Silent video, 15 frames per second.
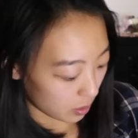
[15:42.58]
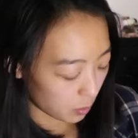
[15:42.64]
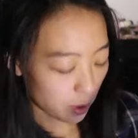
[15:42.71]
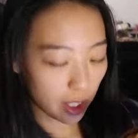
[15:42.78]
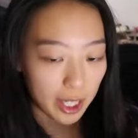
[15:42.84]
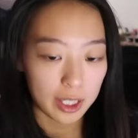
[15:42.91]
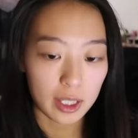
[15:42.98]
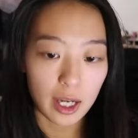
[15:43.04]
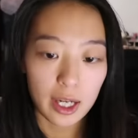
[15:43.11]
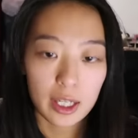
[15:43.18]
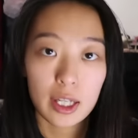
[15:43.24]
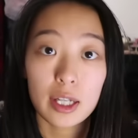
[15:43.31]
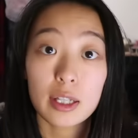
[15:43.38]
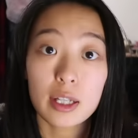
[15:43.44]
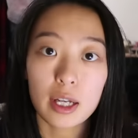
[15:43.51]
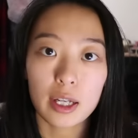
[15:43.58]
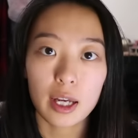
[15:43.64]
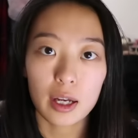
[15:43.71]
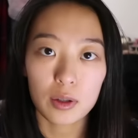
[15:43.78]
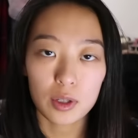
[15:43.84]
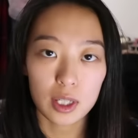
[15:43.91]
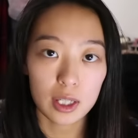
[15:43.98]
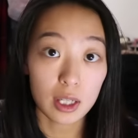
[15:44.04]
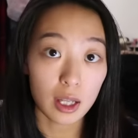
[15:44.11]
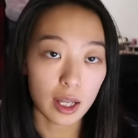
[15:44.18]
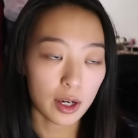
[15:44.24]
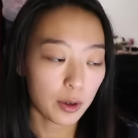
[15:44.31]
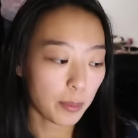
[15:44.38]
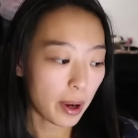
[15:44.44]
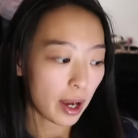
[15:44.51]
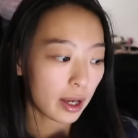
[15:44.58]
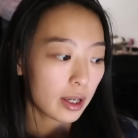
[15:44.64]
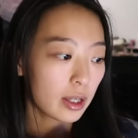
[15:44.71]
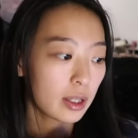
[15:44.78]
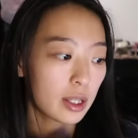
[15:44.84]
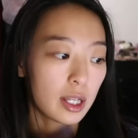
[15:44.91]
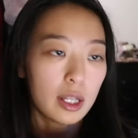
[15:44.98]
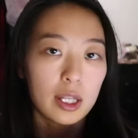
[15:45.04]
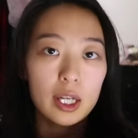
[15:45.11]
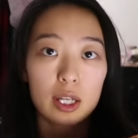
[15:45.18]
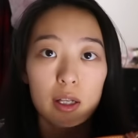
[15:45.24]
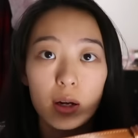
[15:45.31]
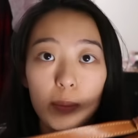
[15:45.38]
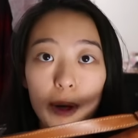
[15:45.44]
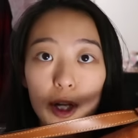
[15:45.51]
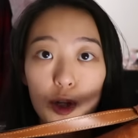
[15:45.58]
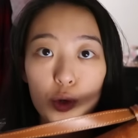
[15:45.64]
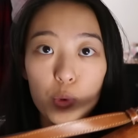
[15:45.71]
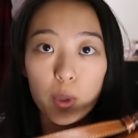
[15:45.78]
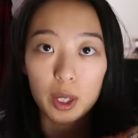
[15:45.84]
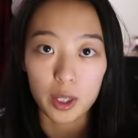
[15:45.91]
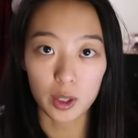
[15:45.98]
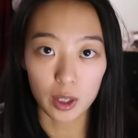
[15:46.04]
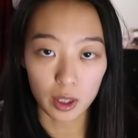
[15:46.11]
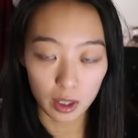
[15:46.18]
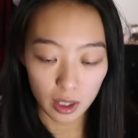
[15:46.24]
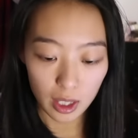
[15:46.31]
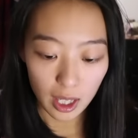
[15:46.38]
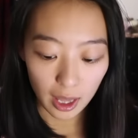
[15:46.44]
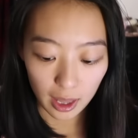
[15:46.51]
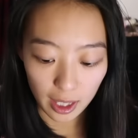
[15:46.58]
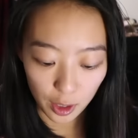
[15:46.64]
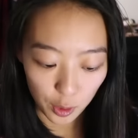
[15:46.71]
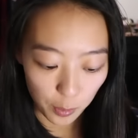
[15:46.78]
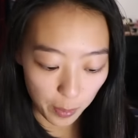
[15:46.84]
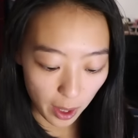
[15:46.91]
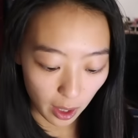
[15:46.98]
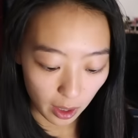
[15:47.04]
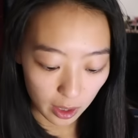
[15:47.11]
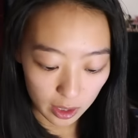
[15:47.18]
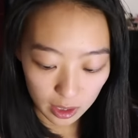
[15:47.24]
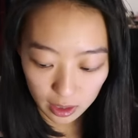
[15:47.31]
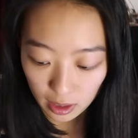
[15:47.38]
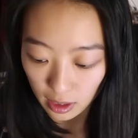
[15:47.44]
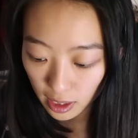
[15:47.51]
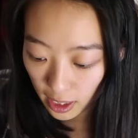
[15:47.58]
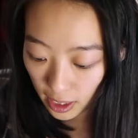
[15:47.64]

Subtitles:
I guess that counts as a leather bag. Then these are my two other leather bags.